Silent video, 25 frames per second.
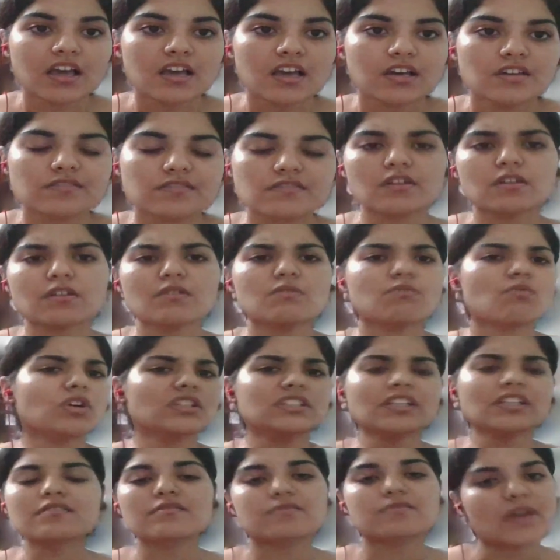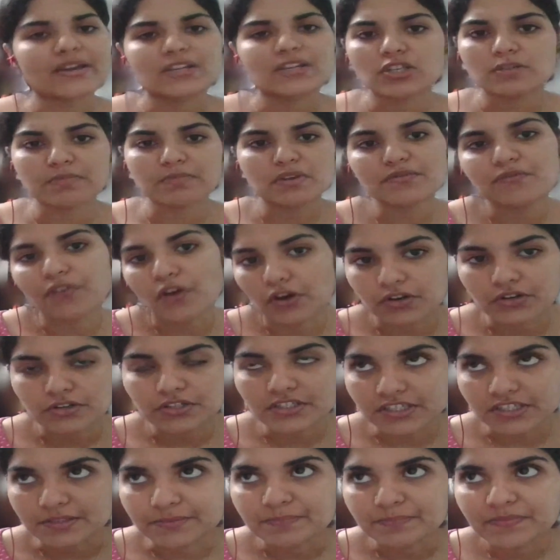So, what is right to be
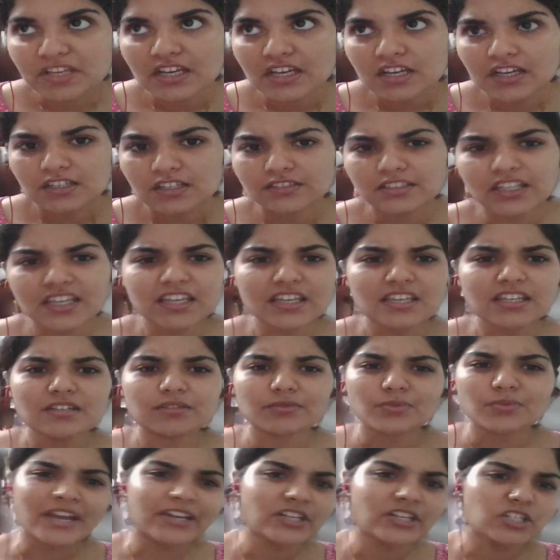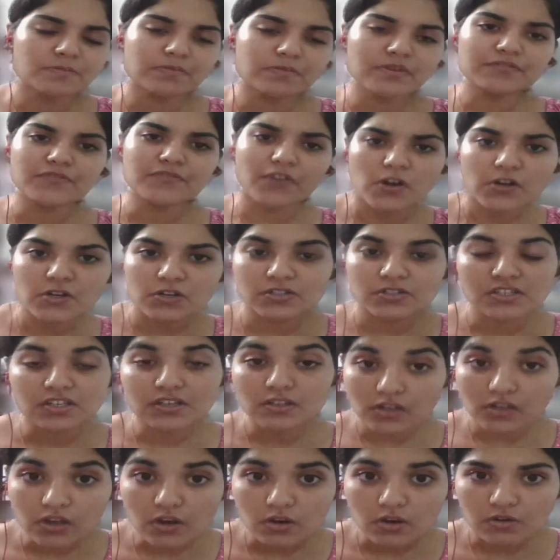forgotten? The right to be
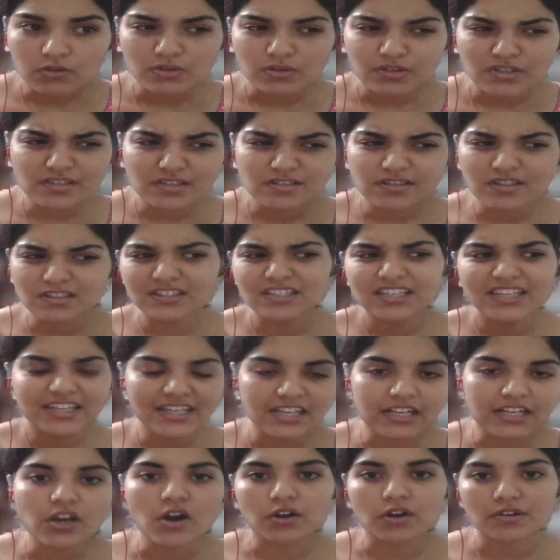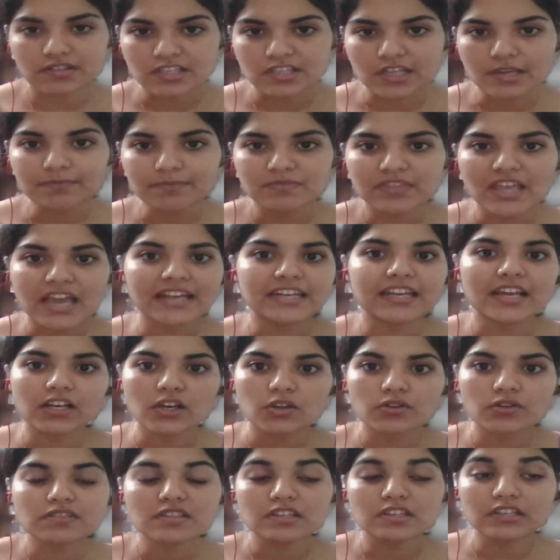forgotten law is a legal concept that
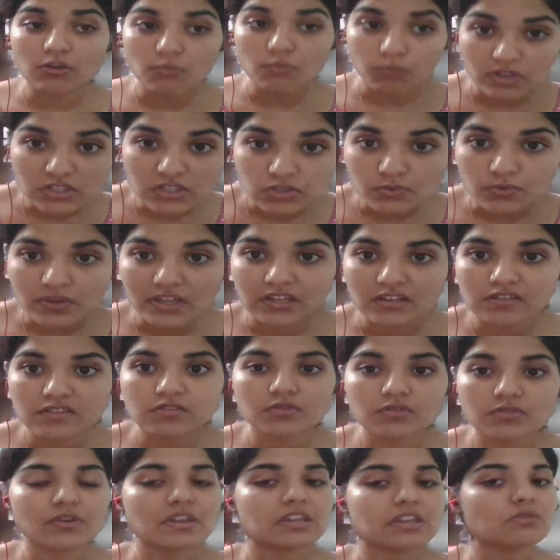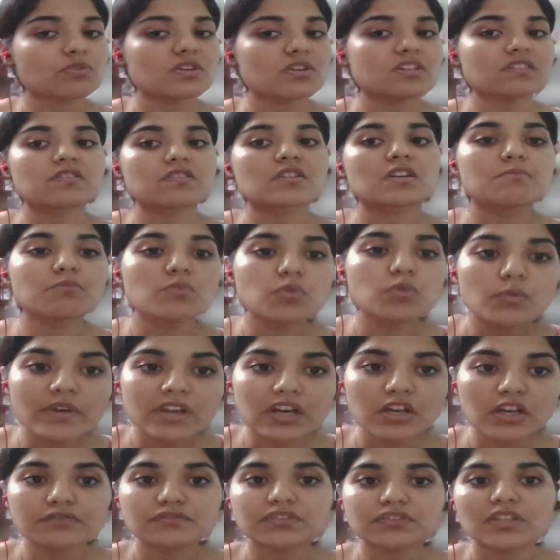allows individuals to request the
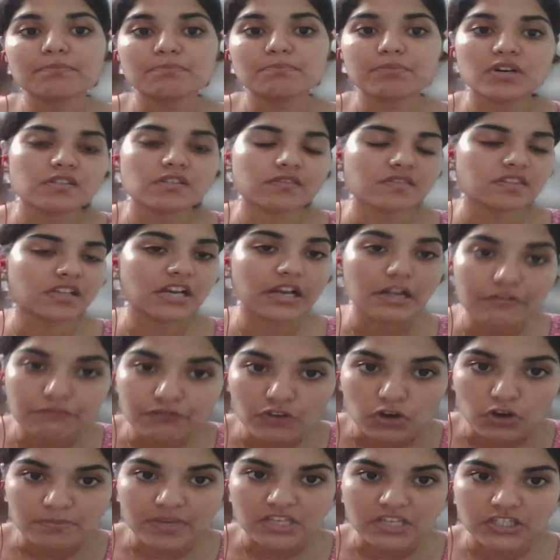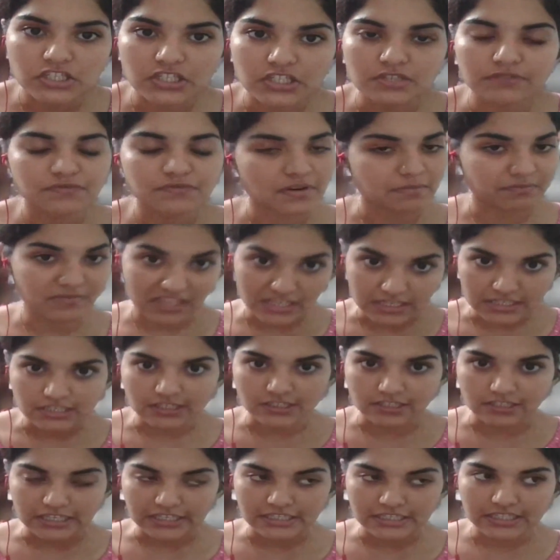removal of their personal information from the
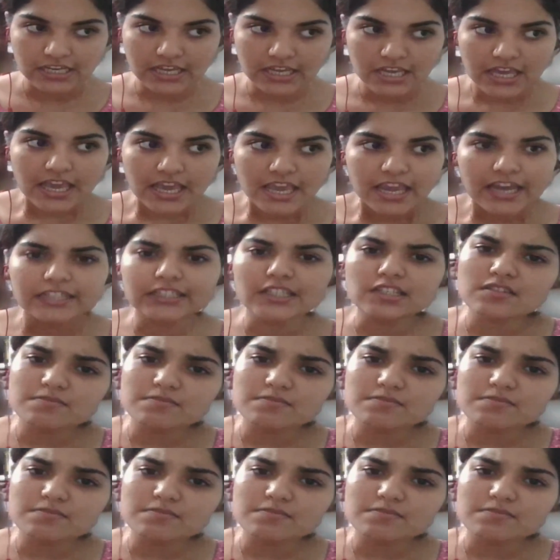internet. It is